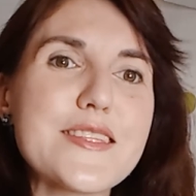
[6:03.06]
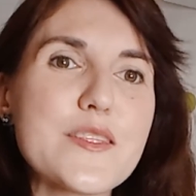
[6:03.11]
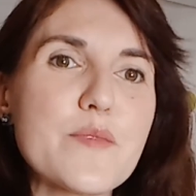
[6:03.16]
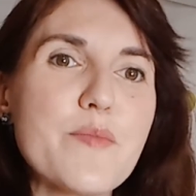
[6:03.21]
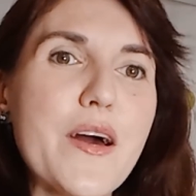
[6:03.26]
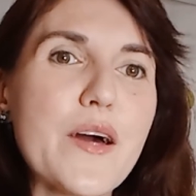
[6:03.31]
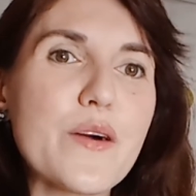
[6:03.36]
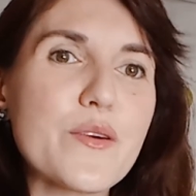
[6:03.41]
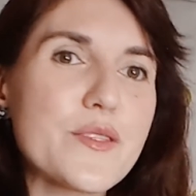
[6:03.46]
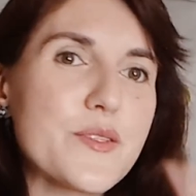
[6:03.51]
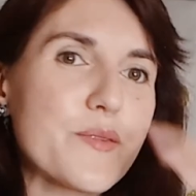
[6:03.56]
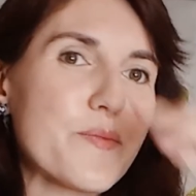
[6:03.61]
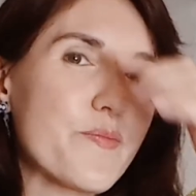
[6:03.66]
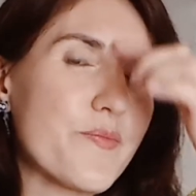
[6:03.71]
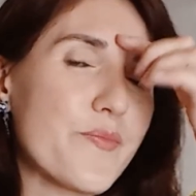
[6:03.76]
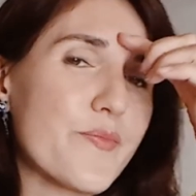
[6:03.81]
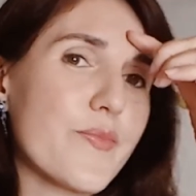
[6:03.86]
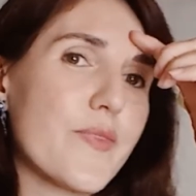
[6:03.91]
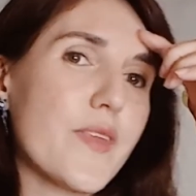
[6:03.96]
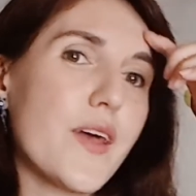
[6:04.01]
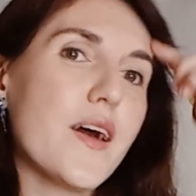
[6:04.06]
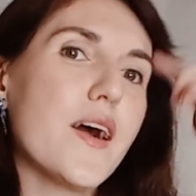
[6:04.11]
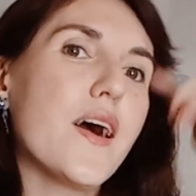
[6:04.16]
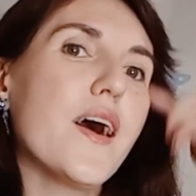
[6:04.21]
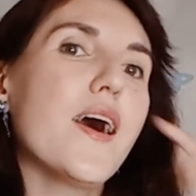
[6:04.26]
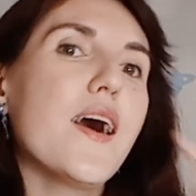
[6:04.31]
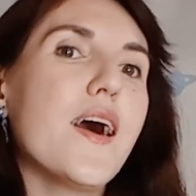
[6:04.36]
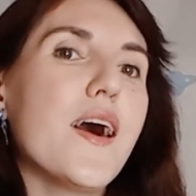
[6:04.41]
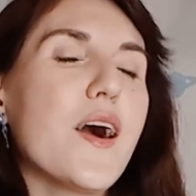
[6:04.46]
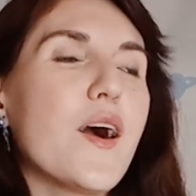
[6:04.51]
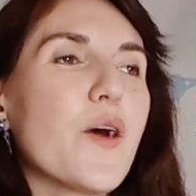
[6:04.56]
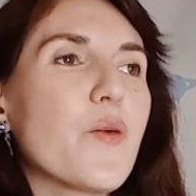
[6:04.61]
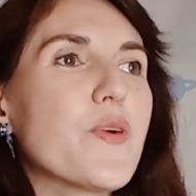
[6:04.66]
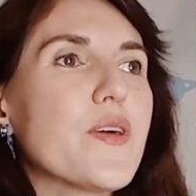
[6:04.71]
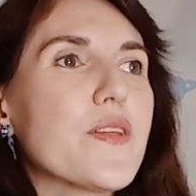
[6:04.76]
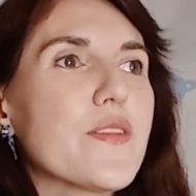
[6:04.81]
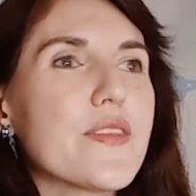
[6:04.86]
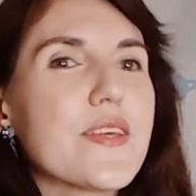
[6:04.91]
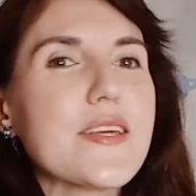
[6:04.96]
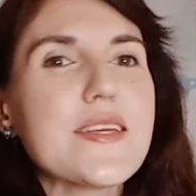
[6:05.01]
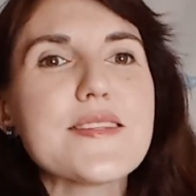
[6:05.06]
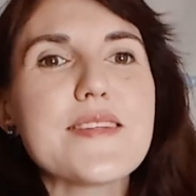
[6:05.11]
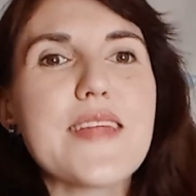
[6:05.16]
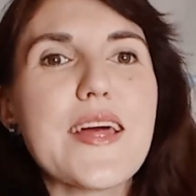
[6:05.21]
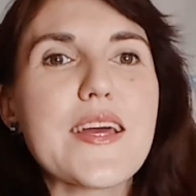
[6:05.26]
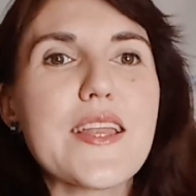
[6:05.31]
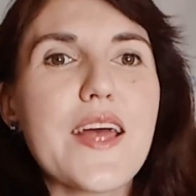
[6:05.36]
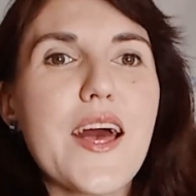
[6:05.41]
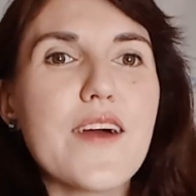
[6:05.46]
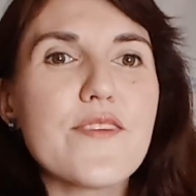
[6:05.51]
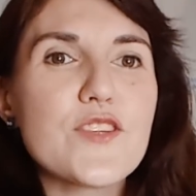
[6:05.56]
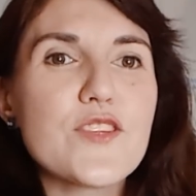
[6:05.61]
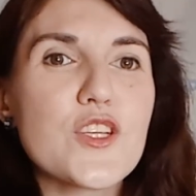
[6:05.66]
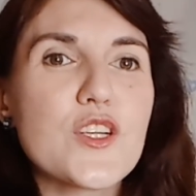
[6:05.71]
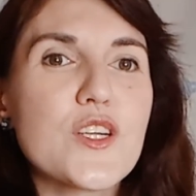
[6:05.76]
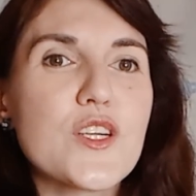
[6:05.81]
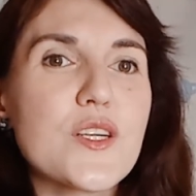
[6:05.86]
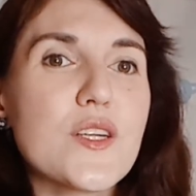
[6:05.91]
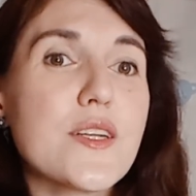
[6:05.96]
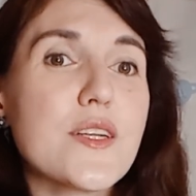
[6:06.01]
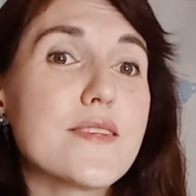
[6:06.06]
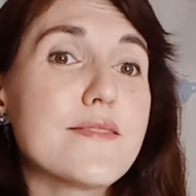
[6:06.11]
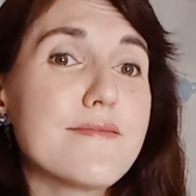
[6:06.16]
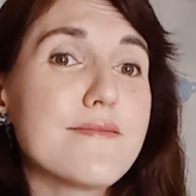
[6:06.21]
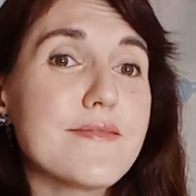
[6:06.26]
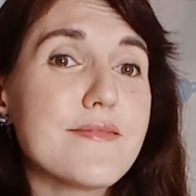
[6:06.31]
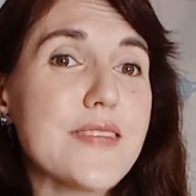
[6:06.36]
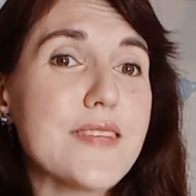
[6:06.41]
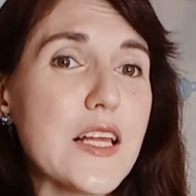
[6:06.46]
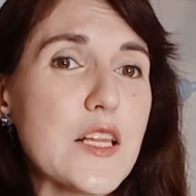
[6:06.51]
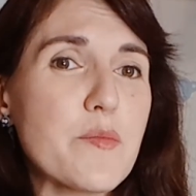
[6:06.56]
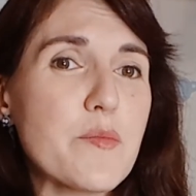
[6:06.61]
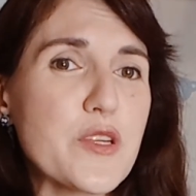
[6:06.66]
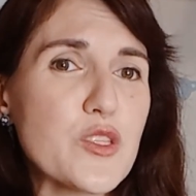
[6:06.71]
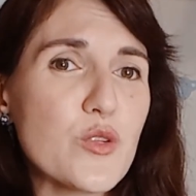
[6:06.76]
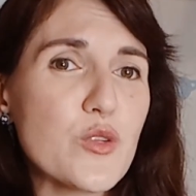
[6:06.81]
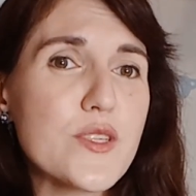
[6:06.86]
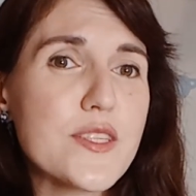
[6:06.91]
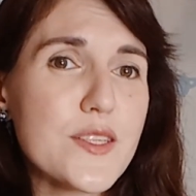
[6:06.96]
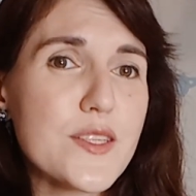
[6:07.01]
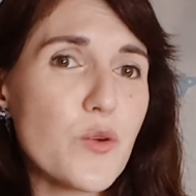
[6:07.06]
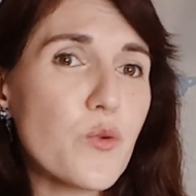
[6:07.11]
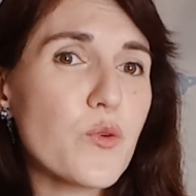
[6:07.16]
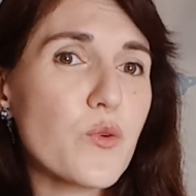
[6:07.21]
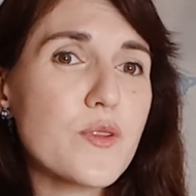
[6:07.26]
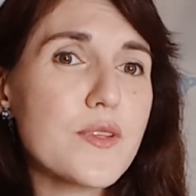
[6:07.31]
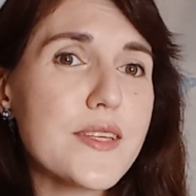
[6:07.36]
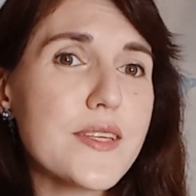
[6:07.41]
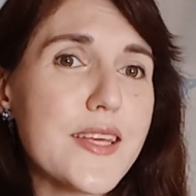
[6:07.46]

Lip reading: about? Well, the thing is that after elementary school,